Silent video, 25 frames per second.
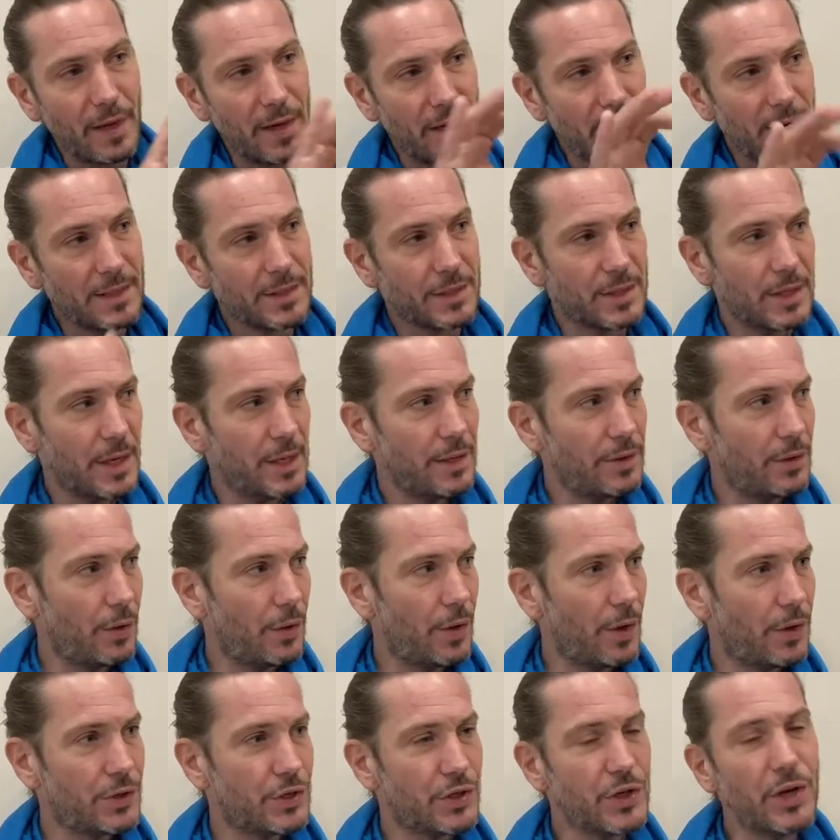let's say, the
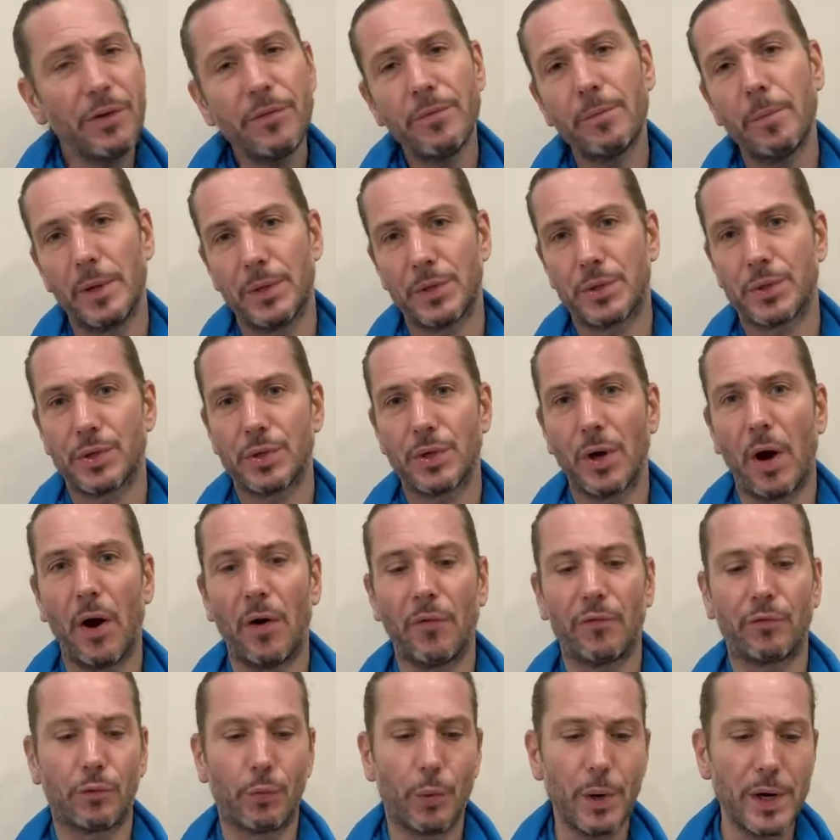achievements
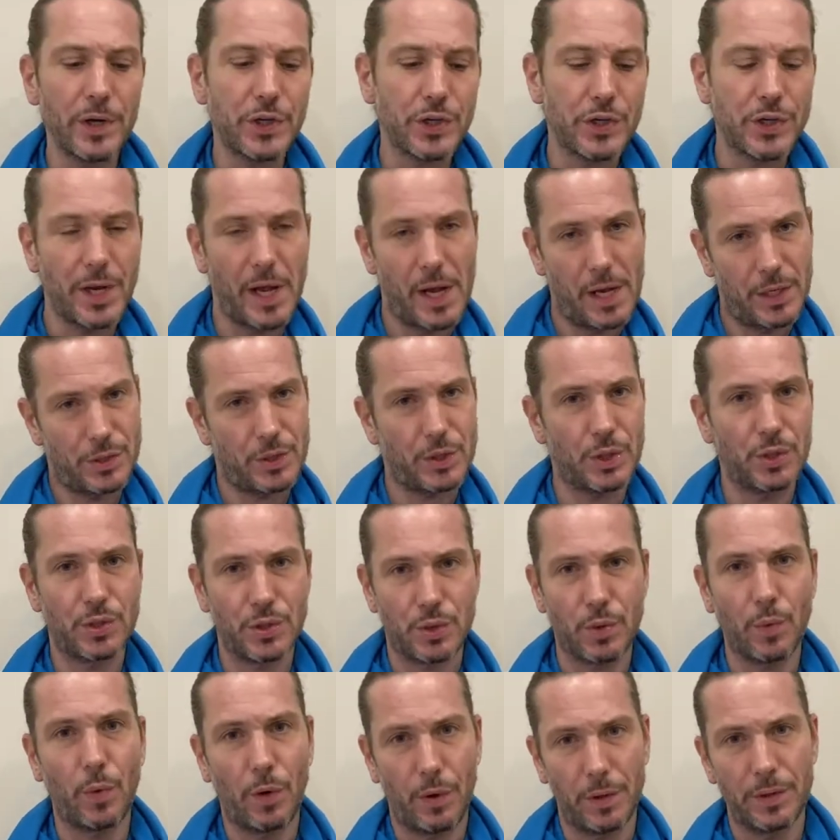of richness and
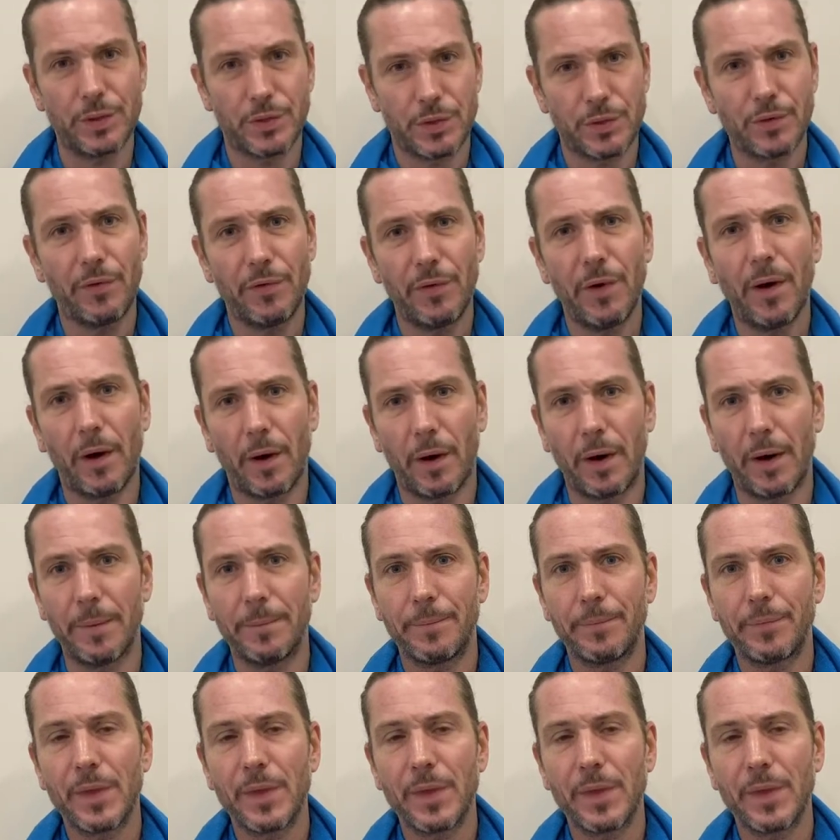so on so far.